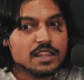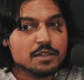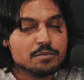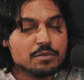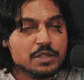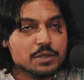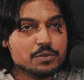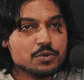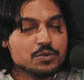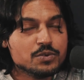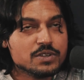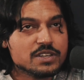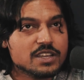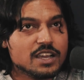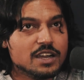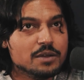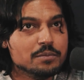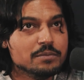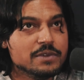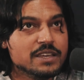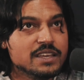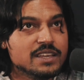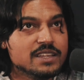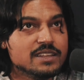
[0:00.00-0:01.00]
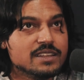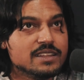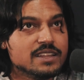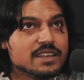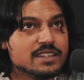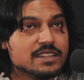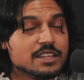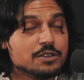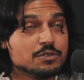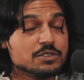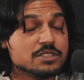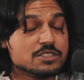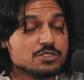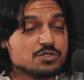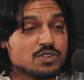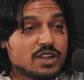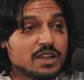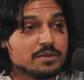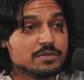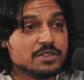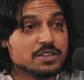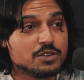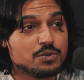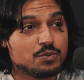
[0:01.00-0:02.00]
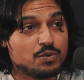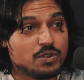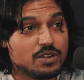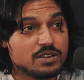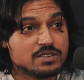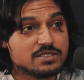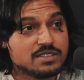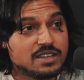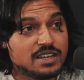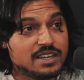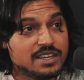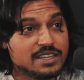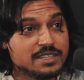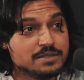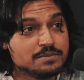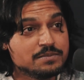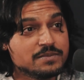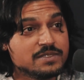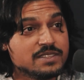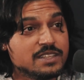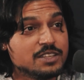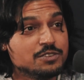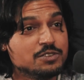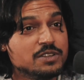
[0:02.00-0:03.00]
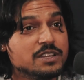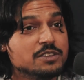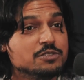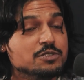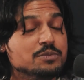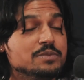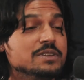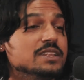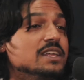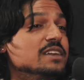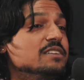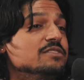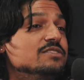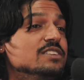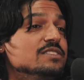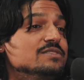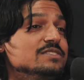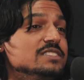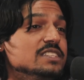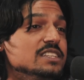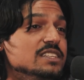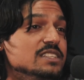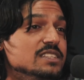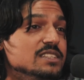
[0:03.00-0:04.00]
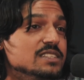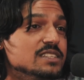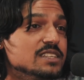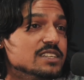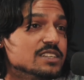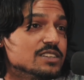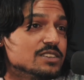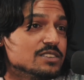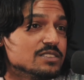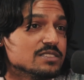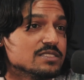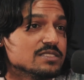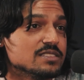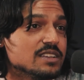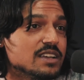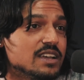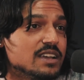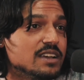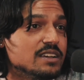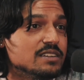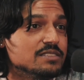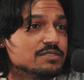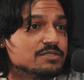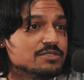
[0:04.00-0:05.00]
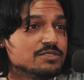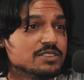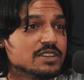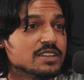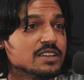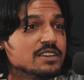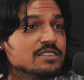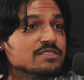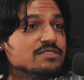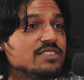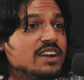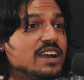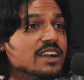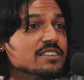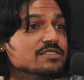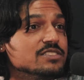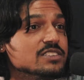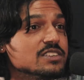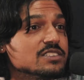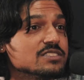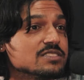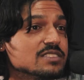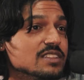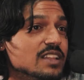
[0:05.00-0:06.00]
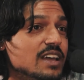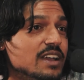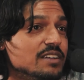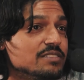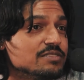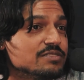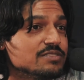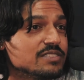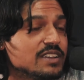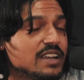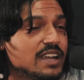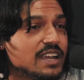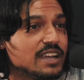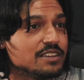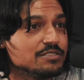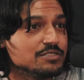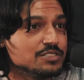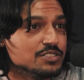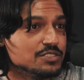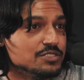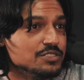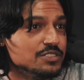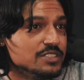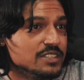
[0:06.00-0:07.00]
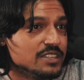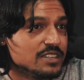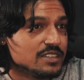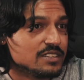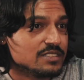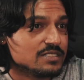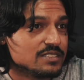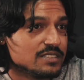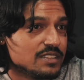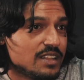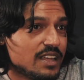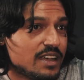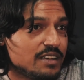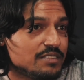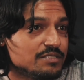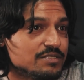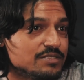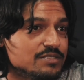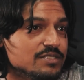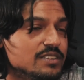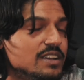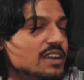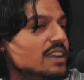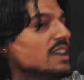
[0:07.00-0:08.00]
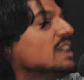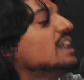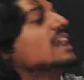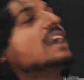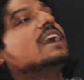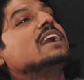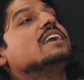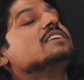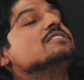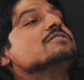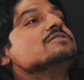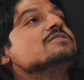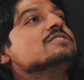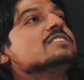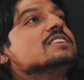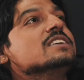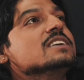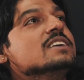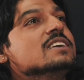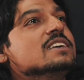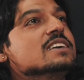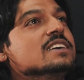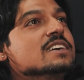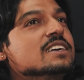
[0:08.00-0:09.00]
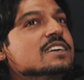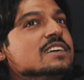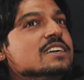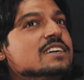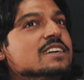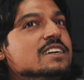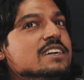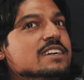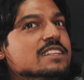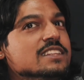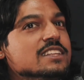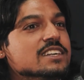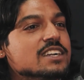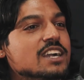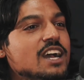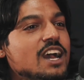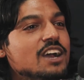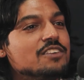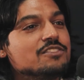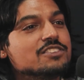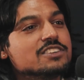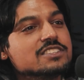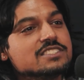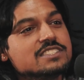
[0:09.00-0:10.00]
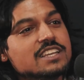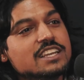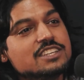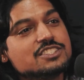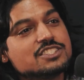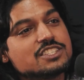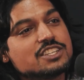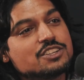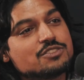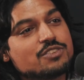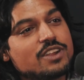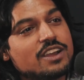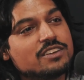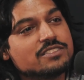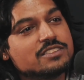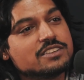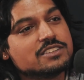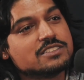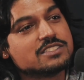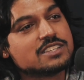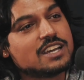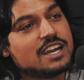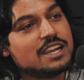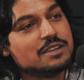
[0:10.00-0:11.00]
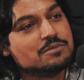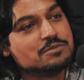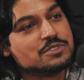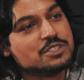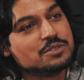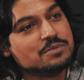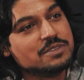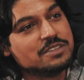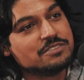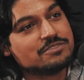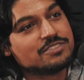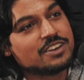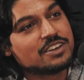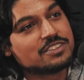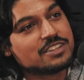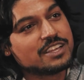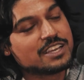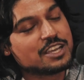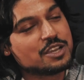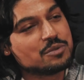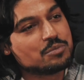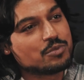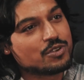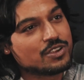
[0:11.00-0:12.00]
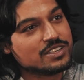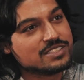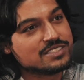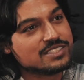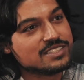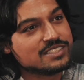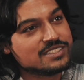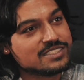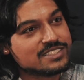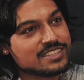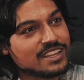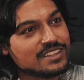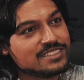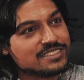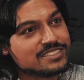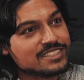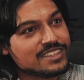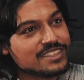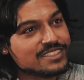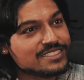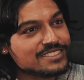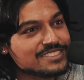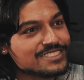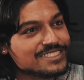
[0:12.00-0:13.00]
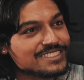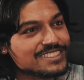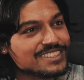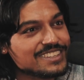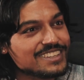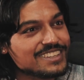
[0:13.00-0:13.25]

people would come in and they would describe their work time. They it would be like 15 years. I have five years left. I have two years left. I have the conversation around their time to me felt like a prison sentence.